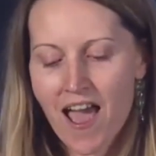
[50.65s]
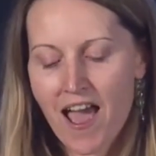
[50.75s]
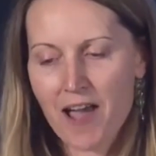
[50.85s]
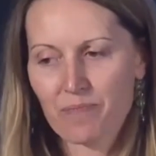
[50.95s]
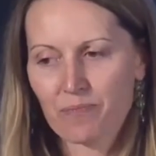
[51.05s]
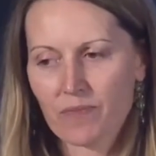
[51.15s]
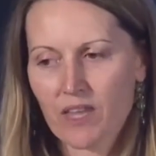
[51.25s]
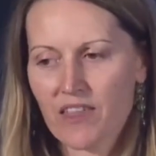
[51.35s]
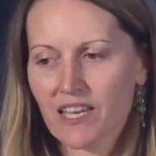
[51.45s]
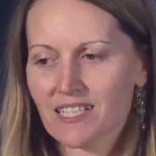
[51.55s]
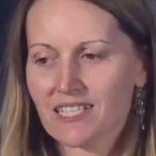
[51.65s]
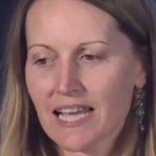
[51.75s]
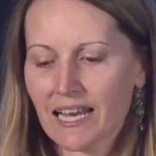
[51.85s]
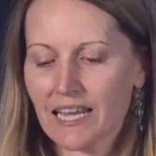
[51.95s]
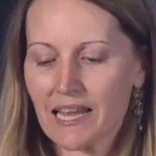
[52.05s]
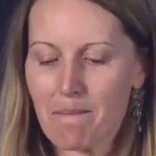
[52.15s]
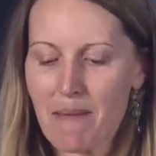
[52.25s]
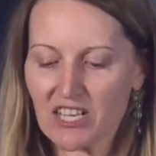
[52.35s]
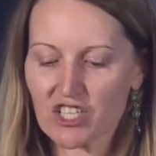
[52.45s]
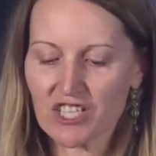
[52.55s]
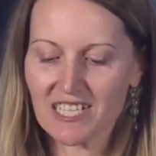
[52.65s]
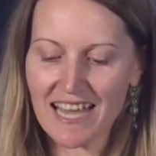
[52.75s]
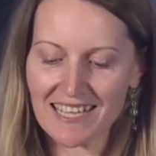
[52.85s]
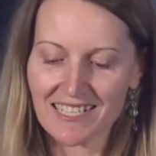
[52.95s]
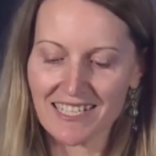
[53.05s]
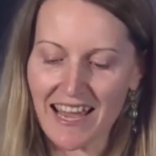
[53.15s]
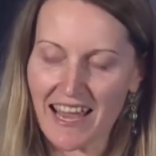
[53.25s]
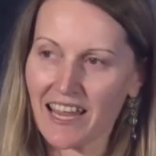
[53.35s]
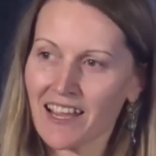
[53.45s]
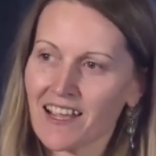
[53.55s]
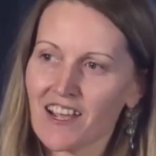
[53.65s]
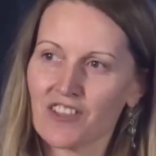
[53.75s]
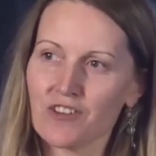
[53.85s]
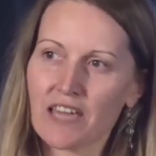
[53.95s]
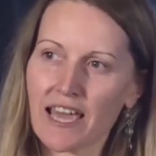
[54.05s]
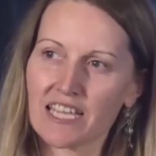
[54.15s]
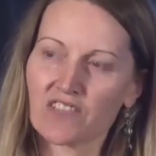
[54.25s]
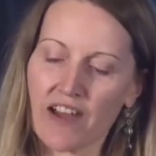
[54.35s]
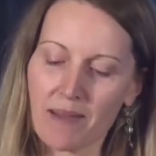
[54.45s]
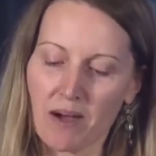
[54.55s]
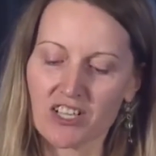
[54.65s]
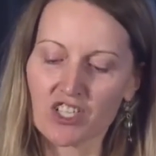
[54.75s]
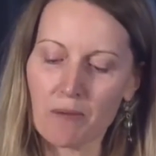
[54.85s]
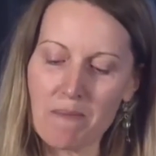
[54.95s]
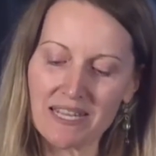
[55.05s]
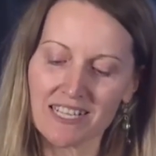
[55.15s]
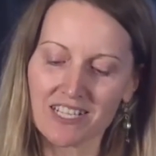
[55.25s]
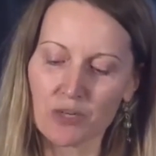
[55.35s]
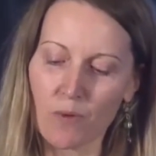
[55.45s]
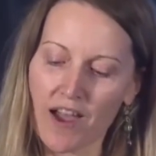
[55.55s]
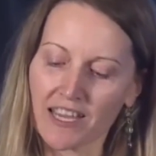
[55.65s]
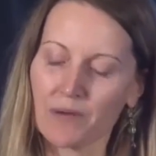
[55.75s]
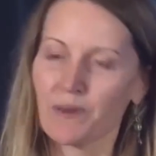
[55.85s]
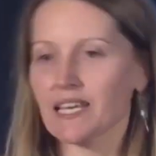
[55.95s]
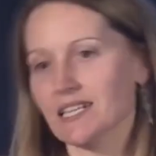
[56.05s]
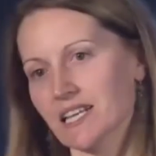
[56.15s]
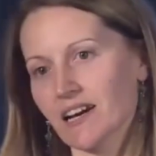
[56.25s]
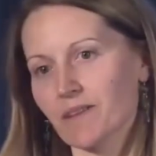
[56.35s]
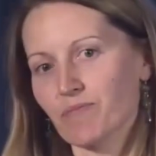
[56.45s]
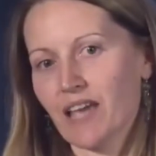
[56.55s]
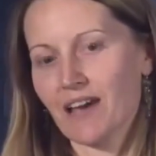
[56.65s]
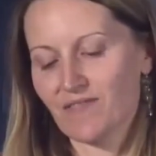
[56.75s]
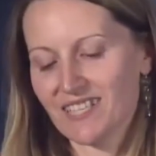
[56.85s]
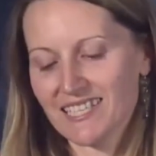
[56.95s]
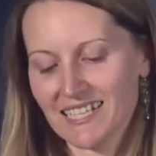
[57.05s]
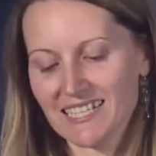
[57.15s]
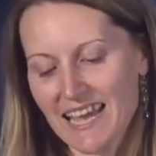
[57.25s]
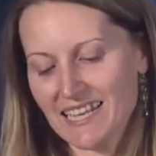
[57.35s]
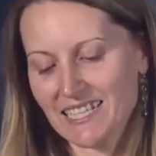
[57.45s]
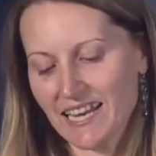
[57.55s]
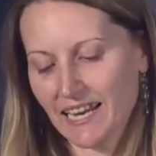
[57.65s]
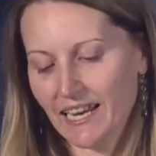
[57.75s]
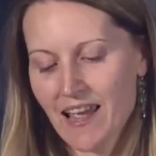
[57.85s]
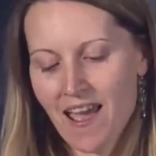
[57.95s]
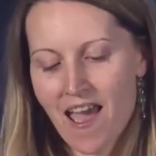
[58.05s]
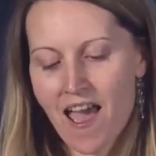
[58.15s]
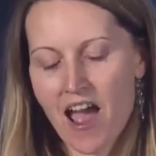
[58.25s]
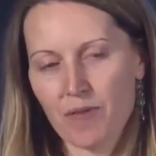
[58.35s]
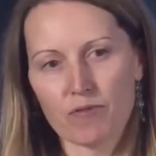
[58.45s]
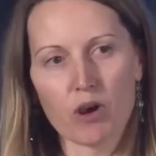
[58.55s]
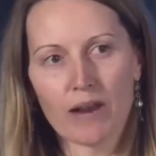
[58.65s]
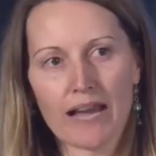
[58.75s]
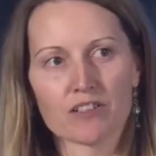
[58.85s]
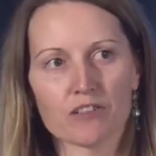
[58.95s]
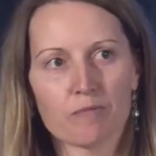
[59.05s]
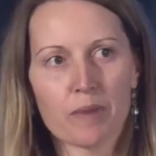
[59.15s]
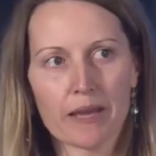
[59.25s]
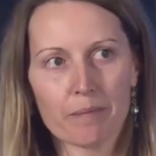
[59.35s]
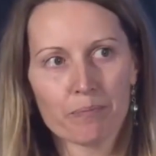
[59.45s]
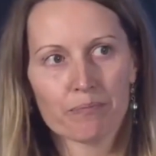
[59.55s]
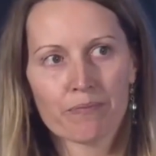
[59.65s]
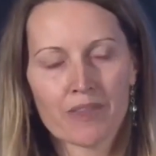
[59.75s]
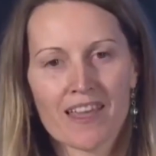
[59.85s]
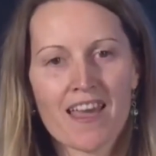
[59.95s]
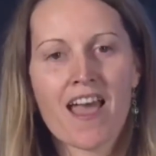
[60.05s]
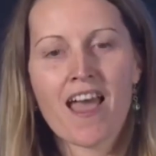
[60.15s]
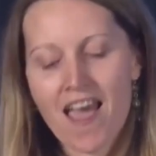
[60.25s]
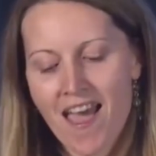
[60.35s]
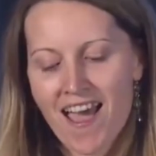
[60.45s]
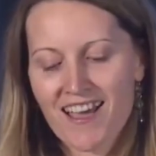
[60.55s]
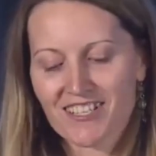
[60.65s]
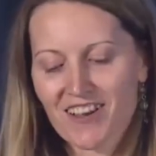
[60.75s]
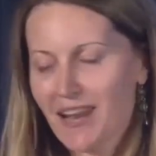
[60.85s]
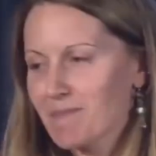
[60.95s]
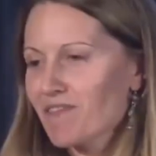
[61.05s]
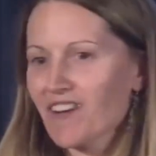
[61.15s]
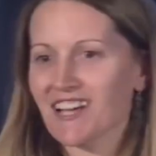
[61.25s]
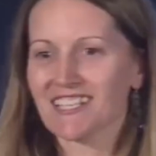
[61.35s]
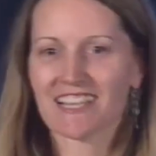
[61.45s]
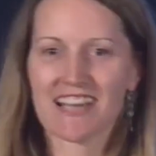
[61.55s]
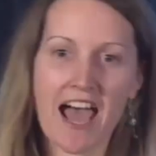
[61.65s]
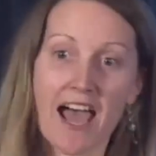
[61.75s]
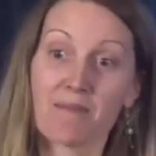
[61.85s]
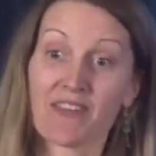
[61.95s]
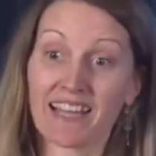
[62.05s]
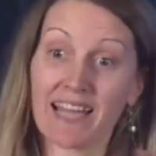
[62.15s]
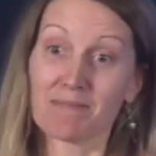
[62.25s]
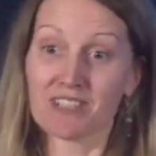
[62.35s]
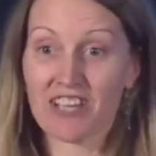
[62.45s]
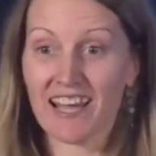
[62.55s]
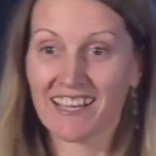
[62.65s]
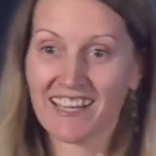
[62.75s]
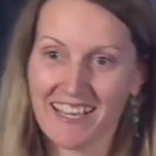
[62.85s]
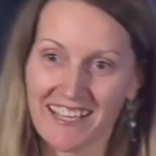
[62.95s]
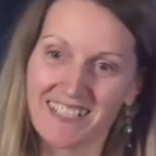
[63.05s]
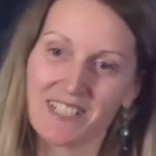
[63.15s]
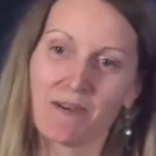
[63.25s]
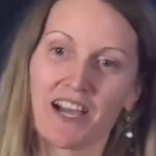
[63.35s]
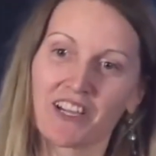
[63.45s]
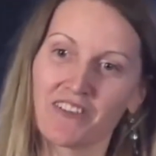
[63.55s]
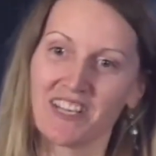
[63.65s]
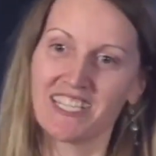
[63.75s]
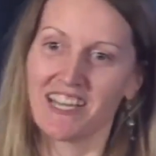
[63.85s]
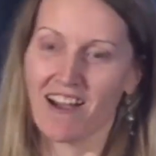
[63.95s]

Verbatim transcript: Um, I think as Sally mentioned yesterday, the UK is very much committed to working with India and facilitating and um, the rollout of BIM. So let me first um, thank Abhishek and the work of NITI